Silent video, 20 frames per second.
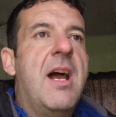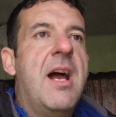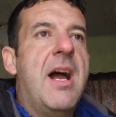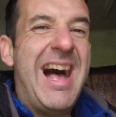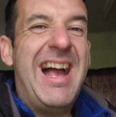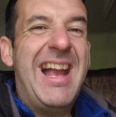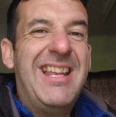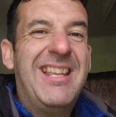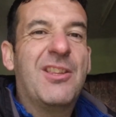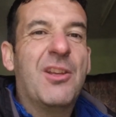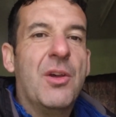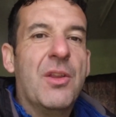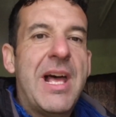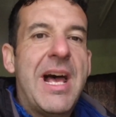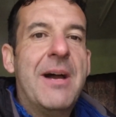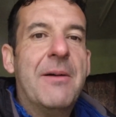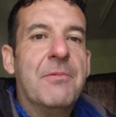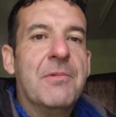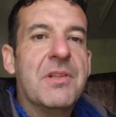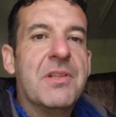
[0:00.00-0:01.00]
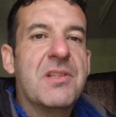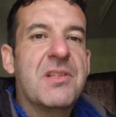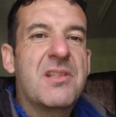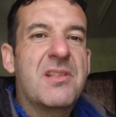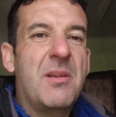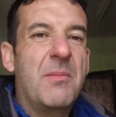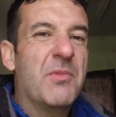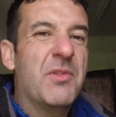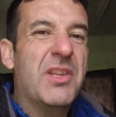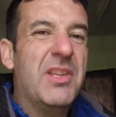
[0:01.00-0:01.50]
I thought that was
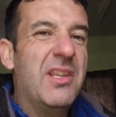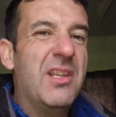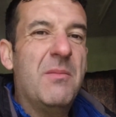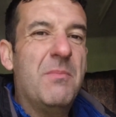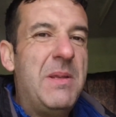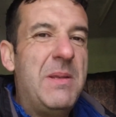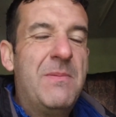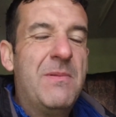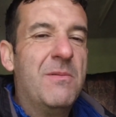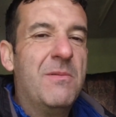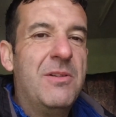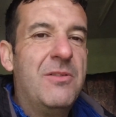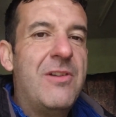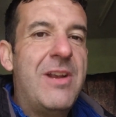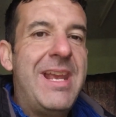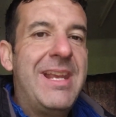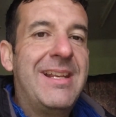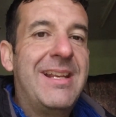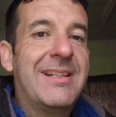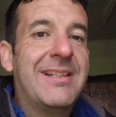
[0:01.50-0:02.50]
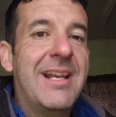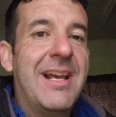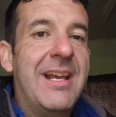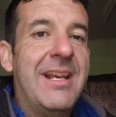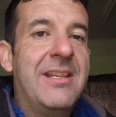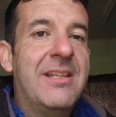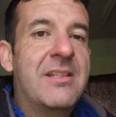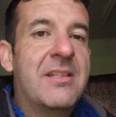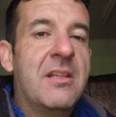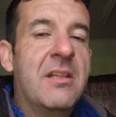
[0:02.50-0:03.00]
something that people would
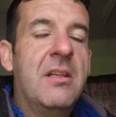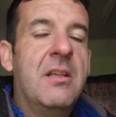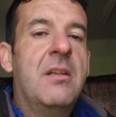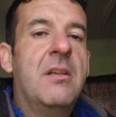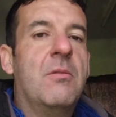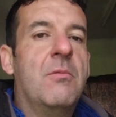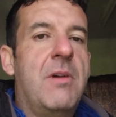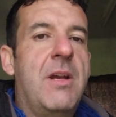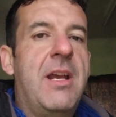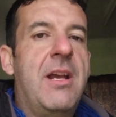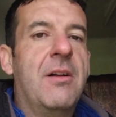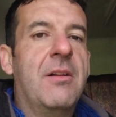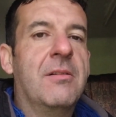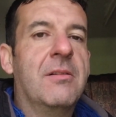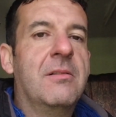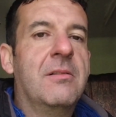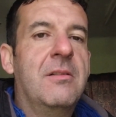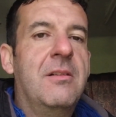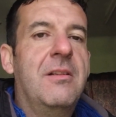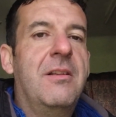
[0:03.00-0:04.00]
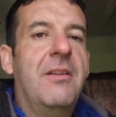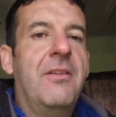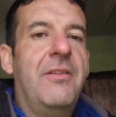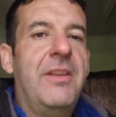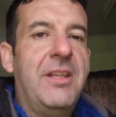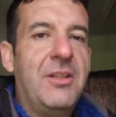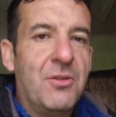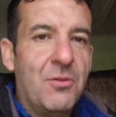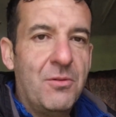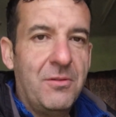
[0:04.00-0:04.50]
recognise. Well,
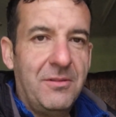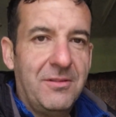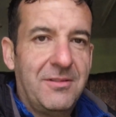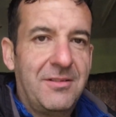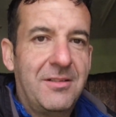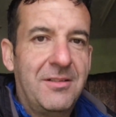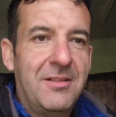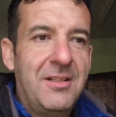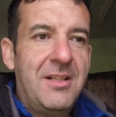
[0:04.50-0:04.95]
they don't.